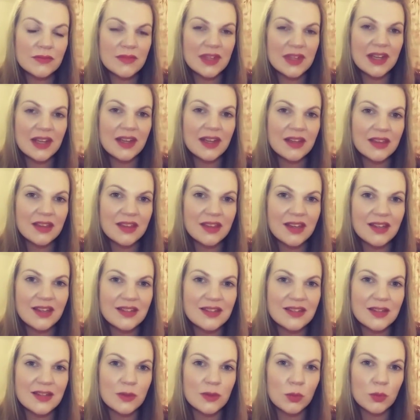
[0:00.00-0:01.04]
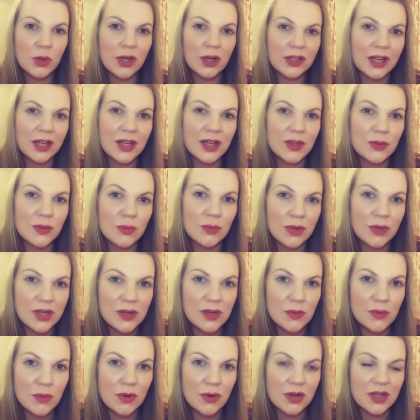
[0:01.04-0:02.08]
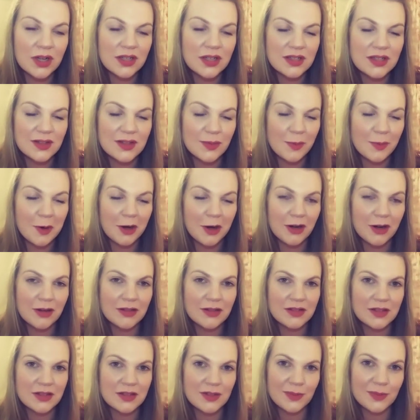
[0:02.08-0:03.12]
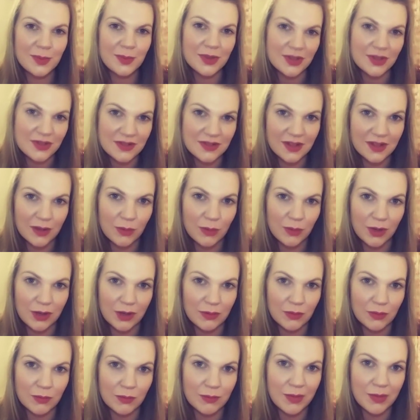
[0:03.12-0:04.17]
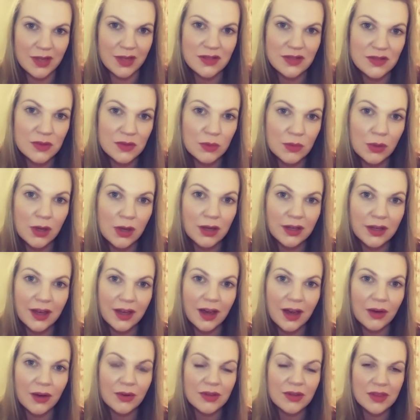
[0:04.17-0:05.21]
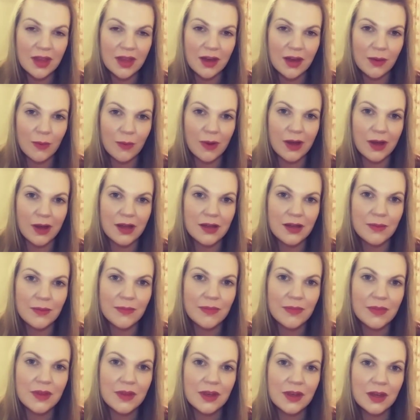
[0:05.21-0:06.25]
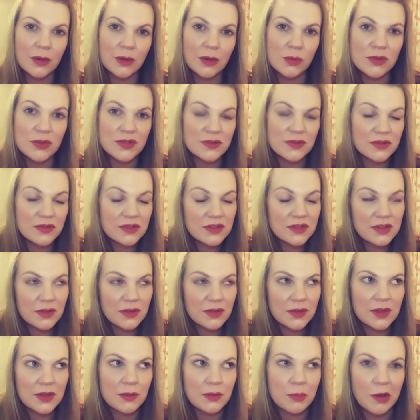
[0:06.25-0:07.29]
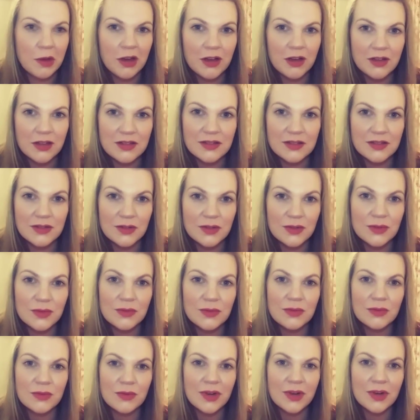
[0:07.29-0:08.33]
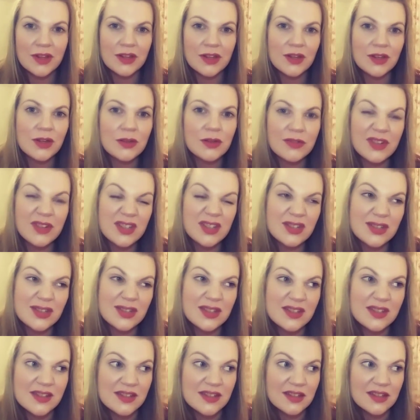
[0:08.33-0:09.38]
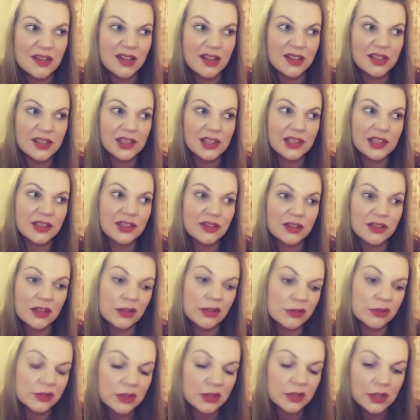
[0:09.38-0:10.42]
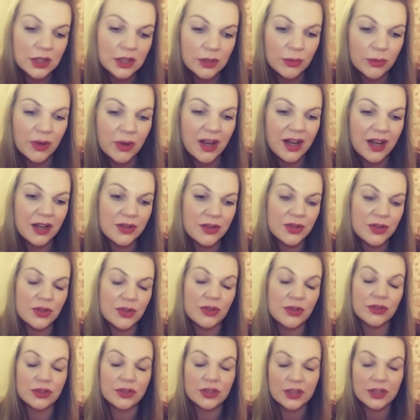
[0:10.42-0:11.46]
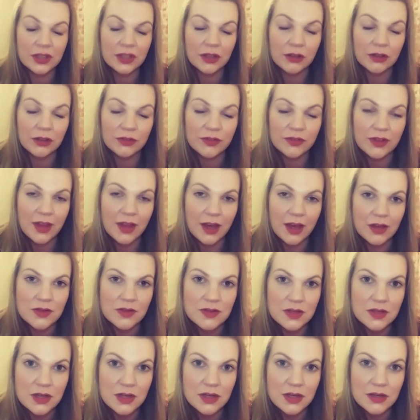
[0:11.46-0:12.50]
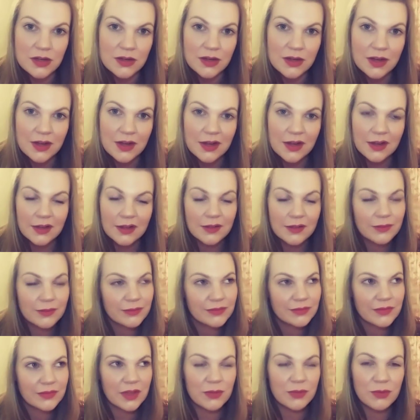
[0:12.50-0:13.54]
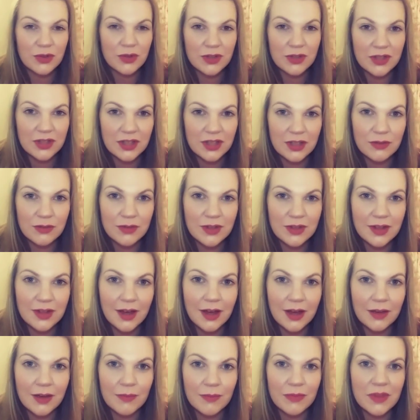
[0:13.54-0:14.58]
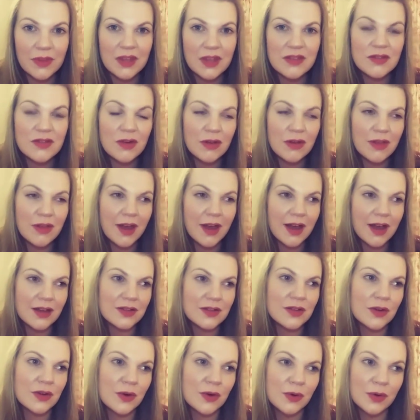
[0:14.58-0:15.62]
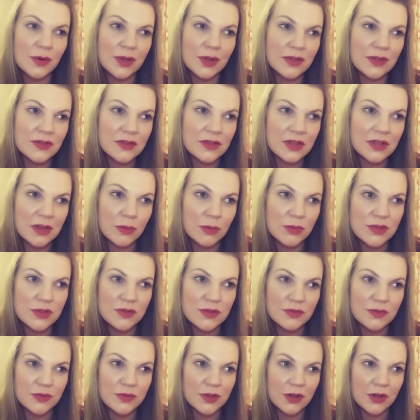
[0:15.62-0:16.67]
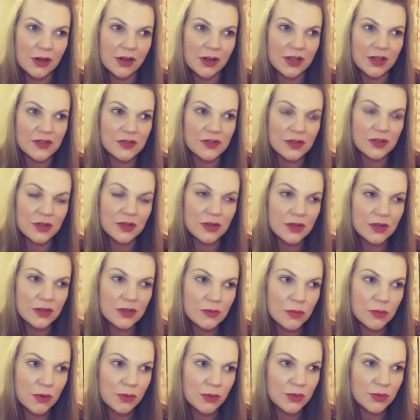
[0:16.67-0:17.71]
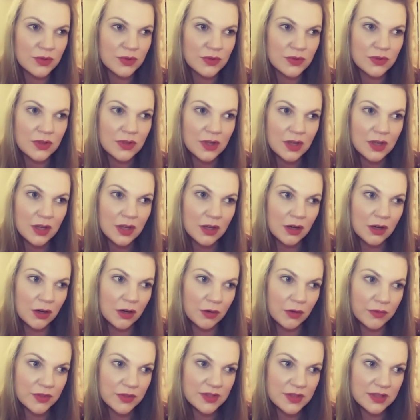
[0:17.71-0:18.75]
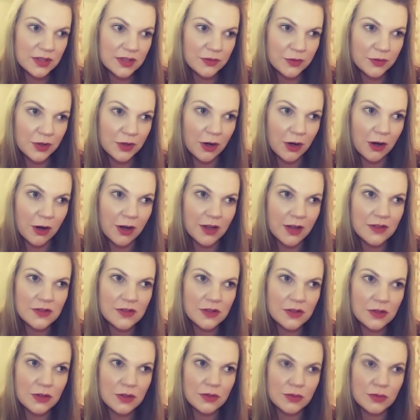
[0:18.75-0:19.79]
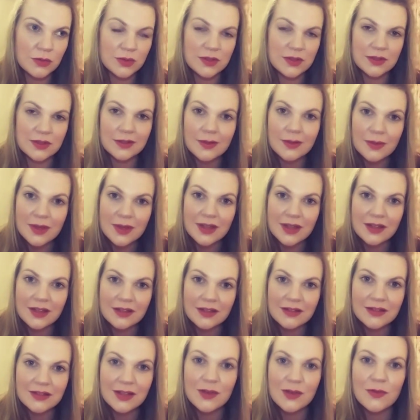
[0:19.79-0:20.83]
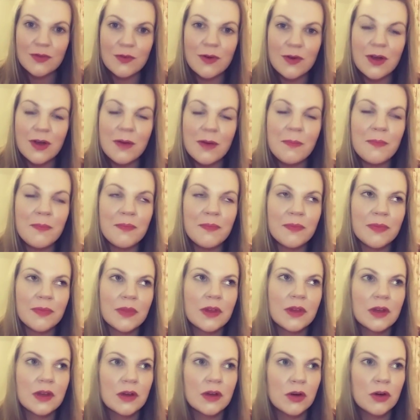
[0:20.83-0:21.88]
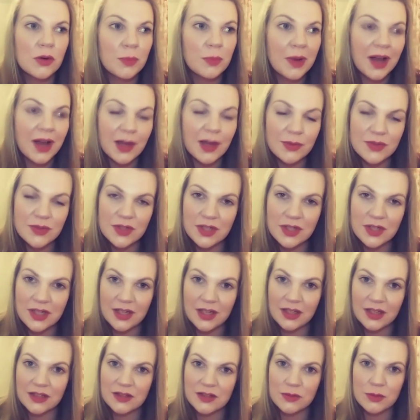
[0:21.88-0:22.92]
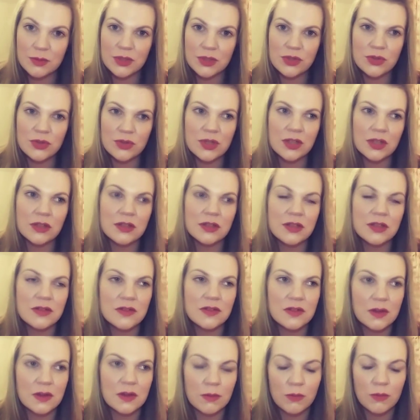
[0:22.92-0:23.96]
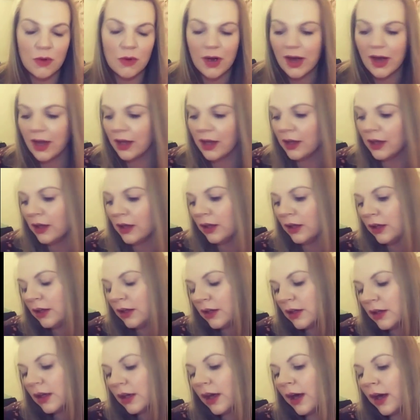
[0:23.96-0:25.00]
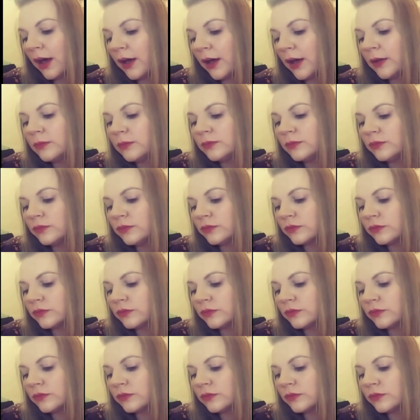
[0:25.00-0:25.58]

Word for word: if things didn't work out the way you wanted in the past, it's because they weren't meant to work out in that way. It wasn't something personal where the universe just decided, oh, well, you're not good enough for that, so I'm not going to give you that. It's not that at all. It's it wasn't for your highest good. What was obviously for your highest good was something different, or perhaps you needed to be triggered in some way. Um,